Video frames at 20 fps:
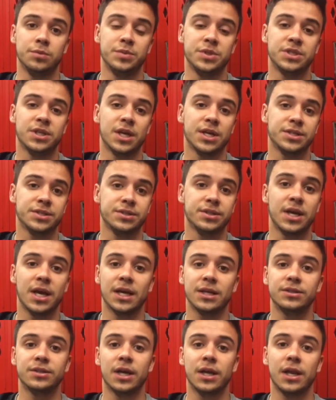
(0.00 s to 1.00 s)
Besides
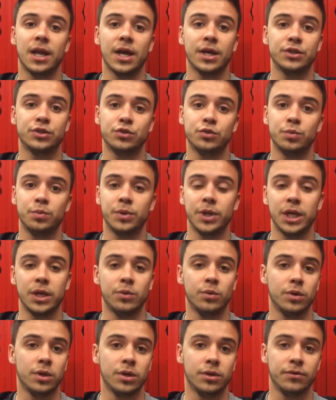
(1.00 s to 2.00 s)
that, I like to
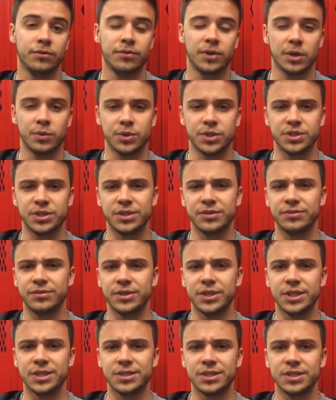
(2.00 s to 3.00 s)
play with
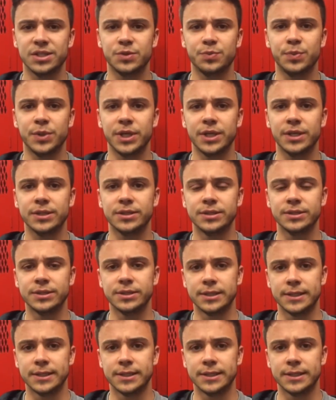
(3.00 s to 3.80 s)
aggressiveness and speed.